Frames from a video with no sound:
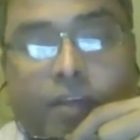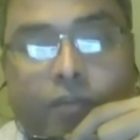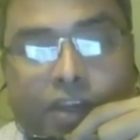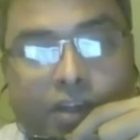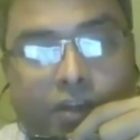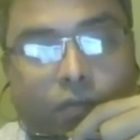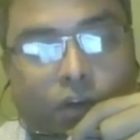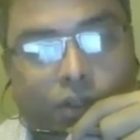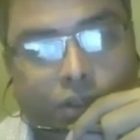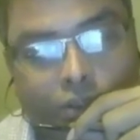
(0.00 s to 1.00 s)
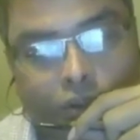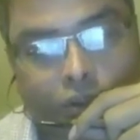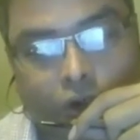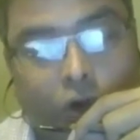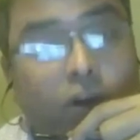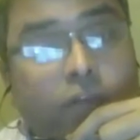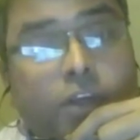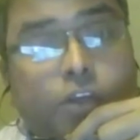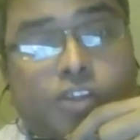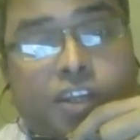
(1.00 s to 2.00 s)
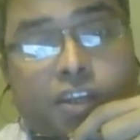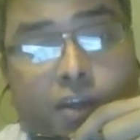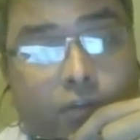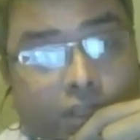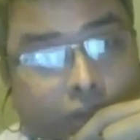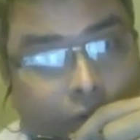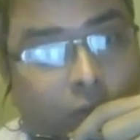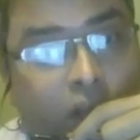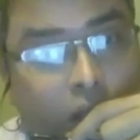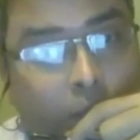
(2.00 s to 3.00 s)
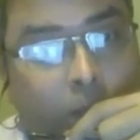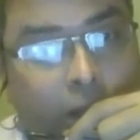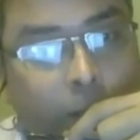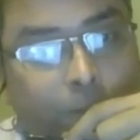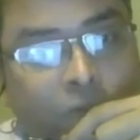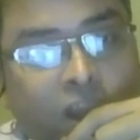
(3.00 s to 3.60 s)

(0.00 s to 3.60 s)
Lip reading: activity rewards or revenue sharing rewards from the company.